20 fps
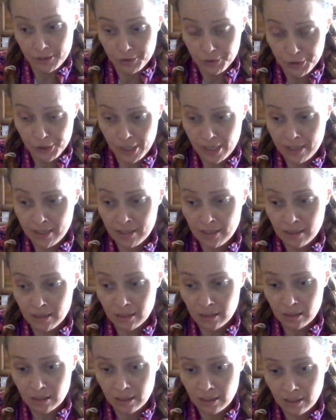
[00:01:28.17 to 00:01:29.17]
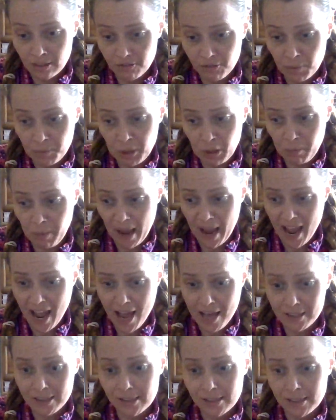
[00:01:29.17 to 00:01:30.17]
jinn from your
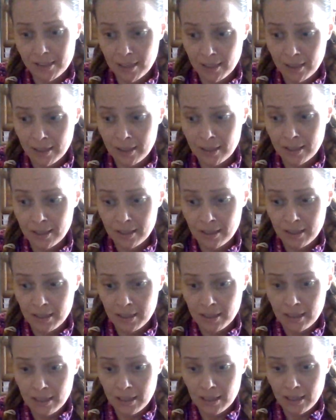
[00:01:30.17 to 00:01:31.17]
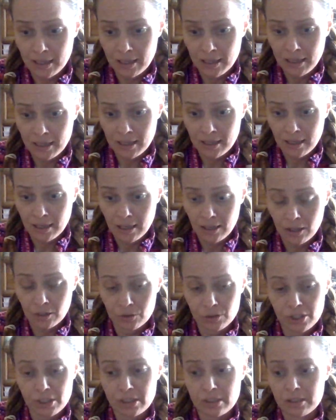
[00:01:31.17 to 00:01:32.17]
past. Oh
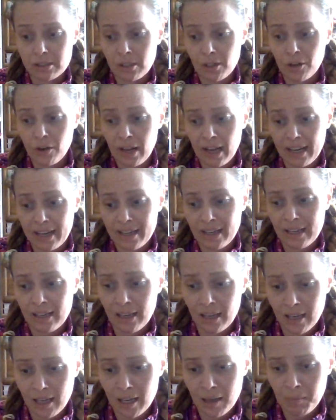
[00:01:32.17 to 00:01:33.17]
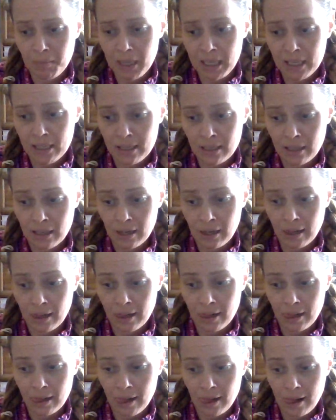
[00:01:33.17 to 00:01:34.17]
Jesus. Okay. Um
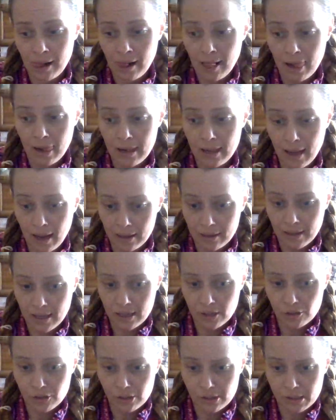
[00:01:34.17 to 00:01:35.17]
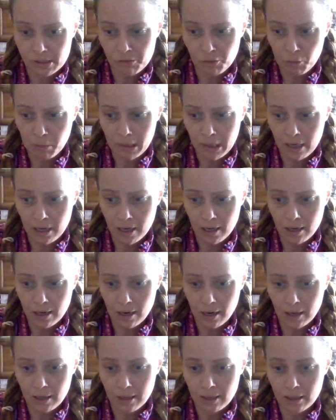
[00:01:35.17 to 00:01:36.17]
yeah, thank you Jesus for being here.
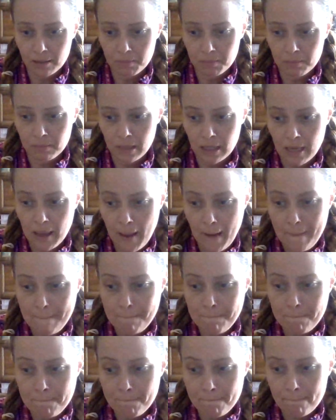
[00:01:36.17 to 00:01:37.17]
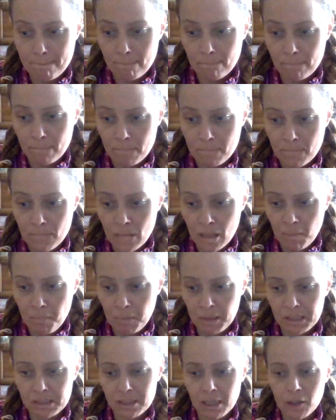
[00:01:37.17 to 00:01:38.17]
Um
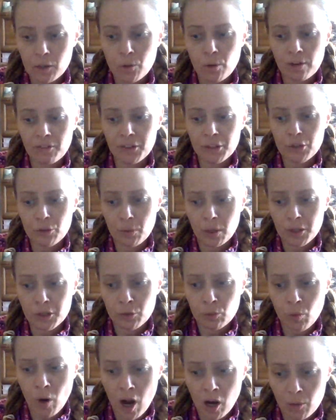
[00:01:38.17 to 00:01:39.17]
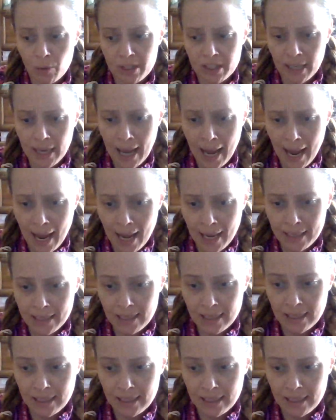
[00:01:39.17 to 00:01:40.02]
but it's like whoever you are, you walk with God.